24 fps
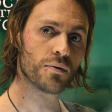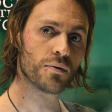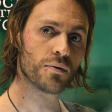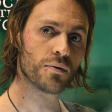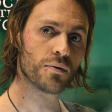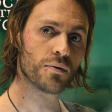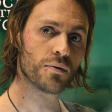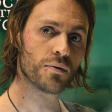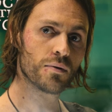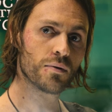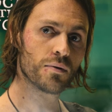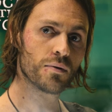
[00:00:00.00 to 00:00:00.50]

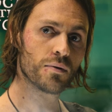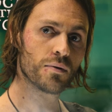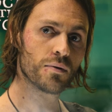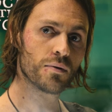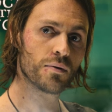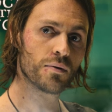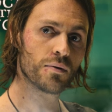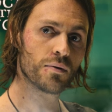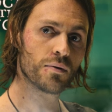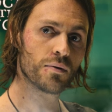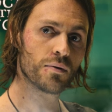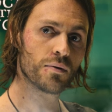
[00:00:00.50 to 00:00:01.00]

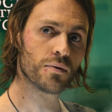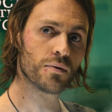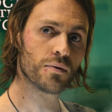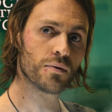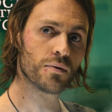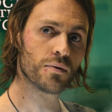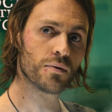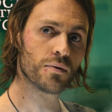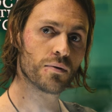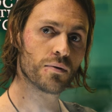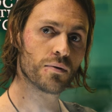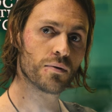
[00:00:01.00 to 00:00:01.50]

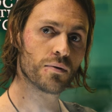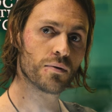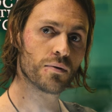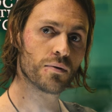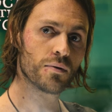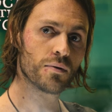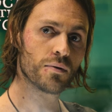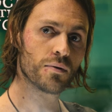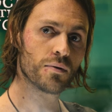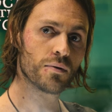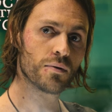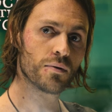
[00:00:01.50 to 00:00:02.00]

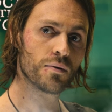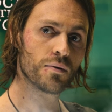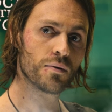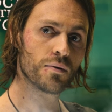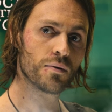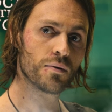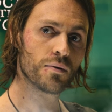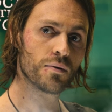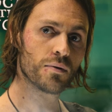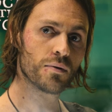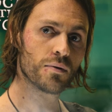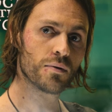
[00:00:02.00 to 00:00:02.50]

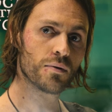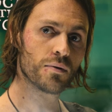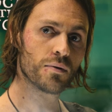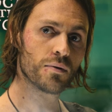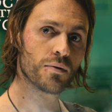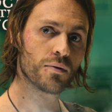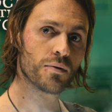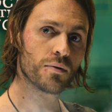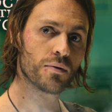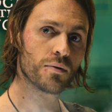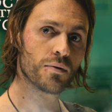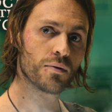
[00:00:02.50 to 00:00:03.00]

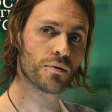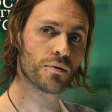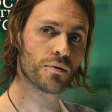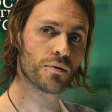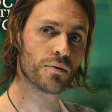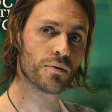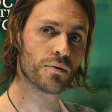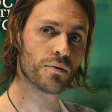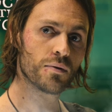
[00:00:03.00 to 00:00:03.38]
(no lip movement)